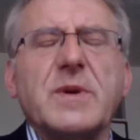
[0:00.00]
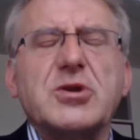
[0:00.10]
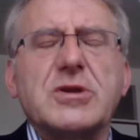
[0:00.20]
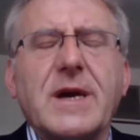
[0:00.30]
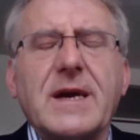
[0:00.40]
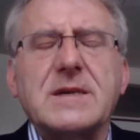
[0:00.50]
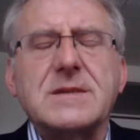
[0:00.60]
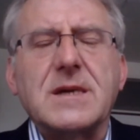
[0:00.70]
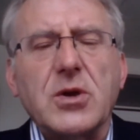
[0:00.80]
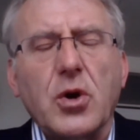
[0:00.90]
which
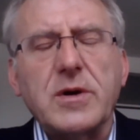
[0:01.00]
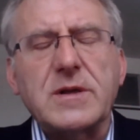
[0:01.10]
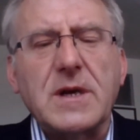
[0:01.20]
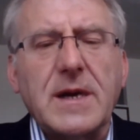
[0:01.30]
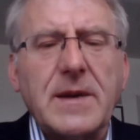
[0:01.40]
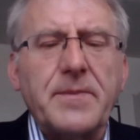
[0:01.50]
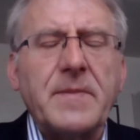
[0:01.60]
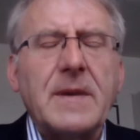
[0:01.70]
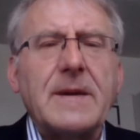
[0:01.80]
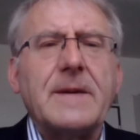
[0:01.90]
takes long time.